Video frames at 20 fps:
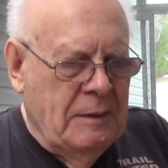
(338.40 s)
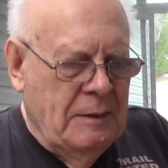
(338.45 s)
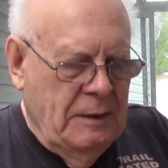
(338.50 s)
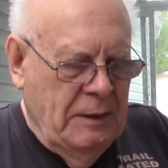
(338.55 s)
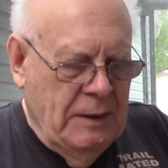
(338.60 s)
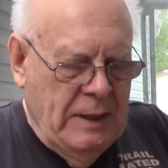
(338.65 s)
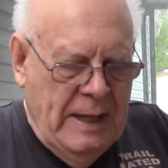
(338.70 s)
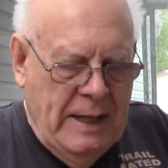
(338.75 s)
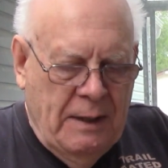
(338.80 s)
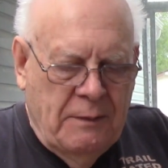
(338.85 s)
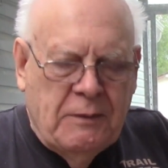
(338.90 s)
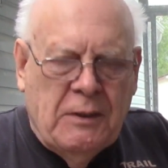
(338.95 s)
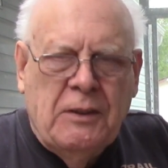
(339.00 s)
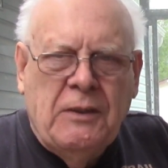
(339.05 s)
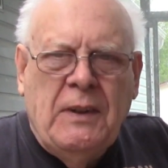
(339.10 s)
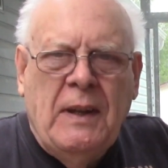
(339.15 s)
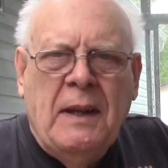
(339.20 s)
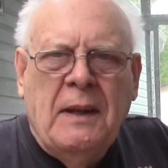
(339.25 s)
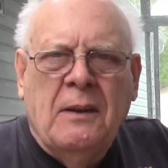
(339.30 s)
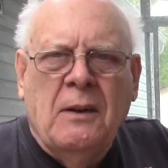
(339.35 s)
you have to
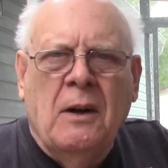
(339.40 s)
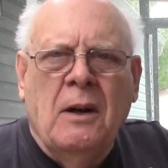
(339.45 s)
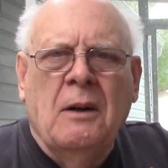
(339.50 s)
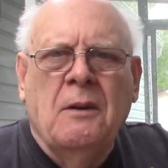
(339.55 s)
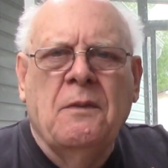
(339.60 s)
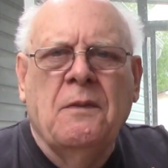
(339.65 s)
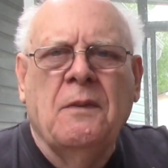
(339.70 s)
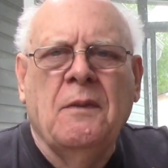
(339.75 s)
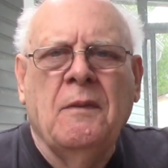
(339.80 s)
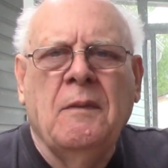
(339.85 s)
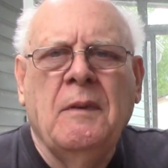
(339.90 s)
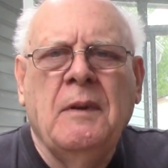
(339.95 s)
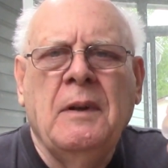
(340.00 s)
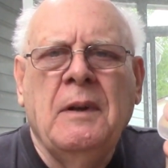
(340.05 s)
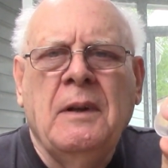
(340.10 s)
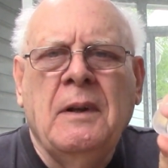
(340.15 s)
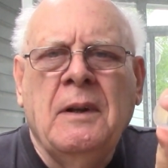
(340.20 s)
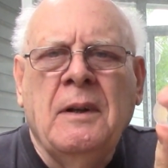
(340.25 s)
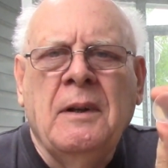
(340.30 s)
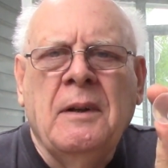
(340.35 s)
take off
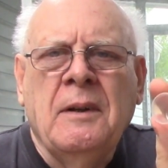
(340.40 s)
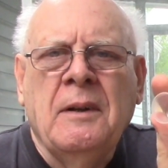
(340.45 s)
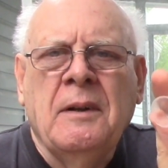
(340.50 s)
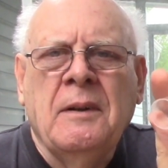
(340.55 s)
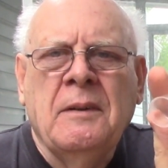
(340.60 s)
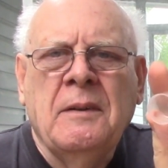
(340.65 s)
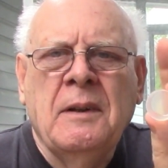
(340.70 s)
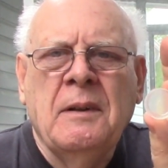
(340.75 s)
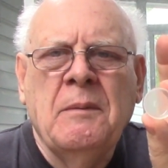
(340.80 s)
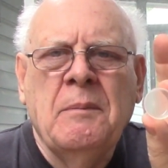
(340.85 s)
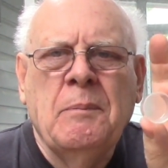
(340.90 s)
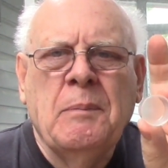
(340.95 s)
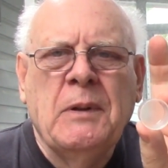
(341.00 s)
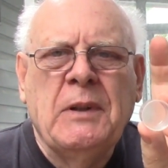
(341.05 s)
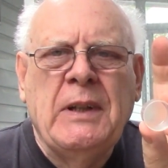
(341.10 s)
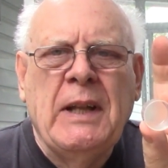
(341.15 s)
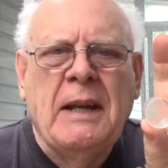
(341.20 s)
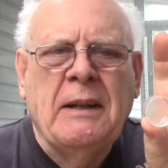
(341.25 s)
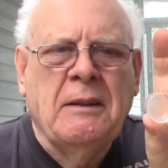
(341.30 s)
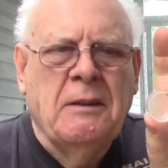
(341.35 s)
the
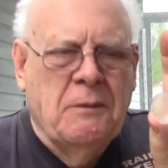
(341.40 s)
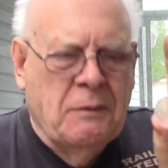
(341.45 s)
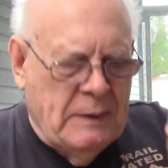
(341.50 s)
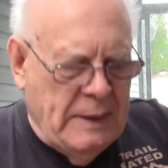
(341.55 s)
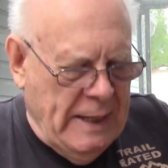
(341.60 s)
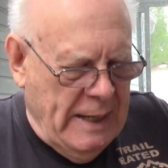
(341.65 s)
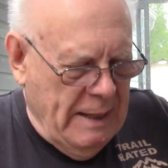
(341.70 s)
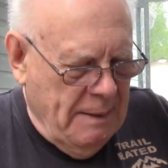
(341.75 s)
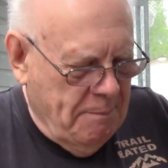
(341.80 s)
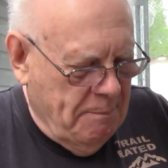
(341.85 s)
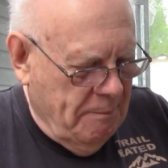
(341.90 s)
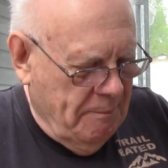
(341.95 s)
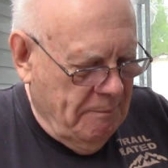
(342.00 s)
protective cap